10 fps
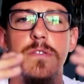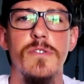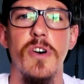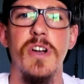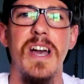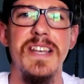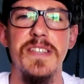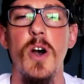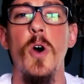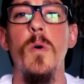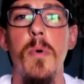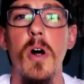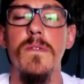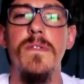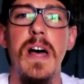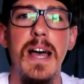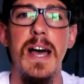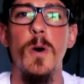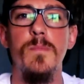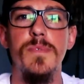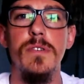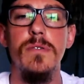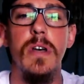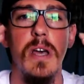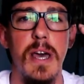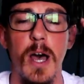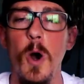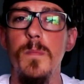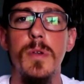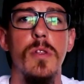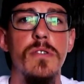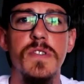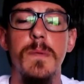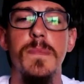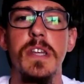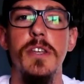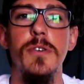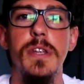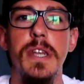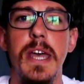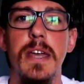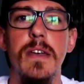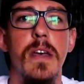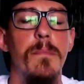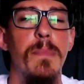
So guys, I hope all of that helped you, and I hope you learned something new today.